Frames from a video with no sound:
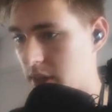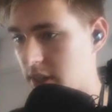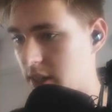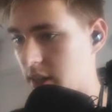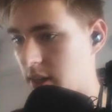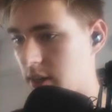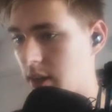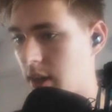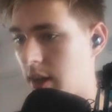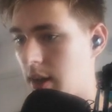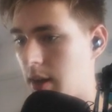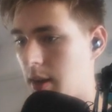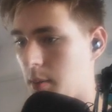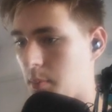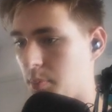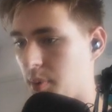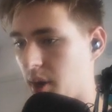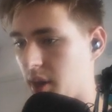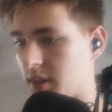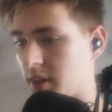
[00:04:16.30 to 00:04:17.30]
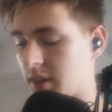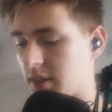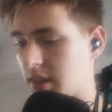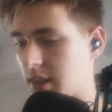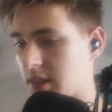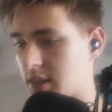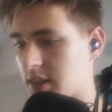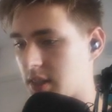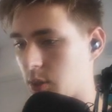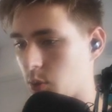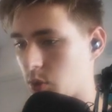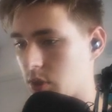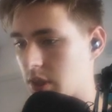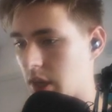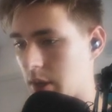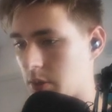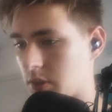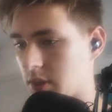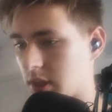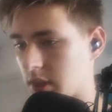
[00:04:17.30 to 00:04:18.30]
written, but this still
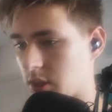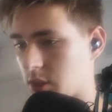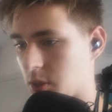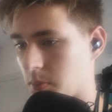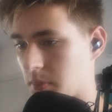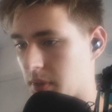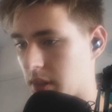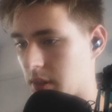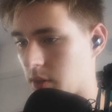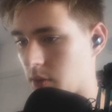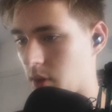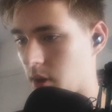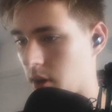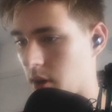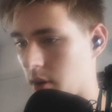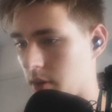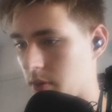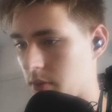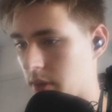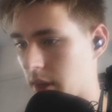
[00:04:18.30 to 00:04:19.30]
sounds like something uh,